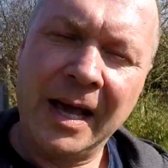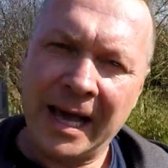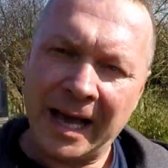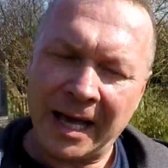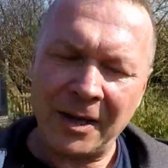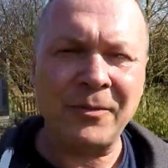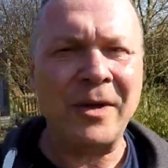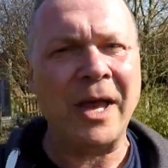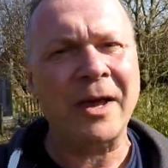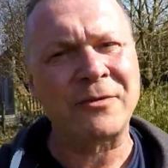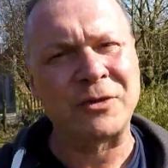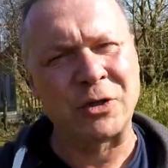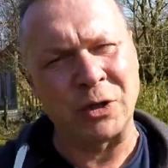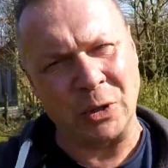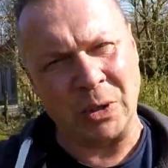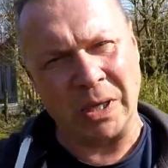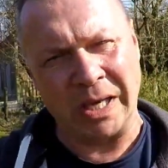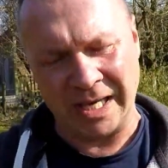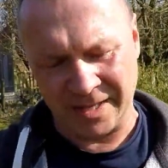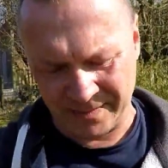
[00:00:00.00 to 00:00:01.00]
And we have
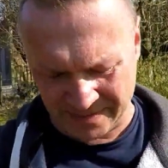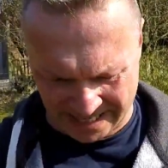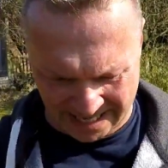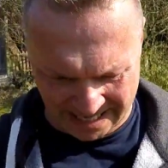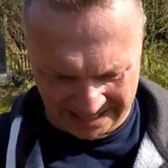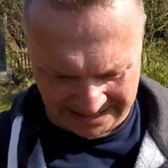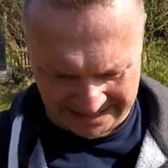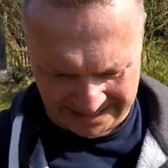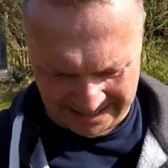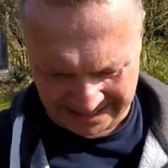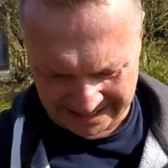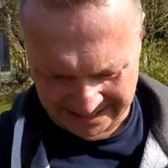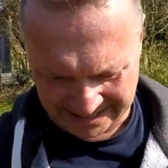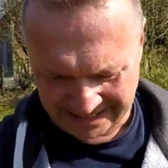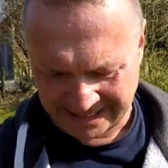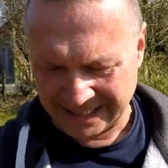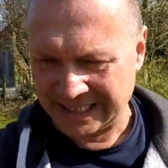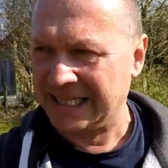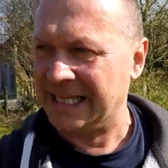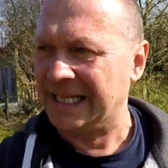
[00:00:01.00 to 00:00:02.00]
2 plants.
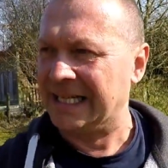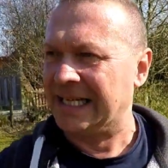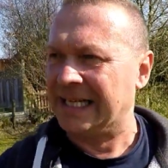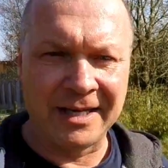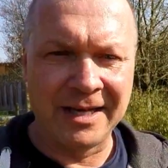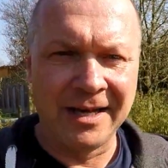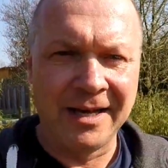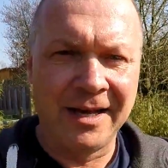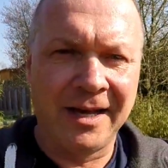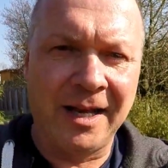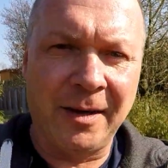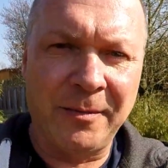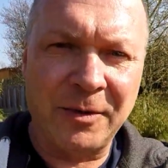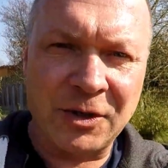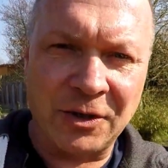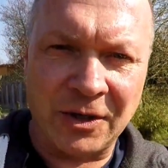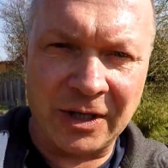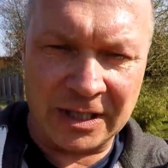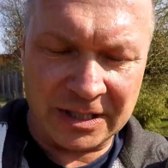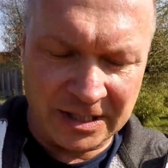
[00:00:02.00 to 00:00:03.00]
Let me
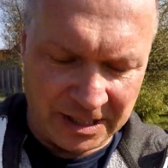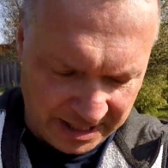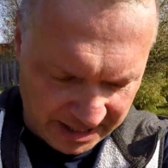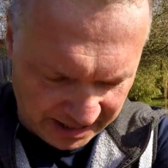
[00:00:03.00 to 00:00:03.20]
show you this.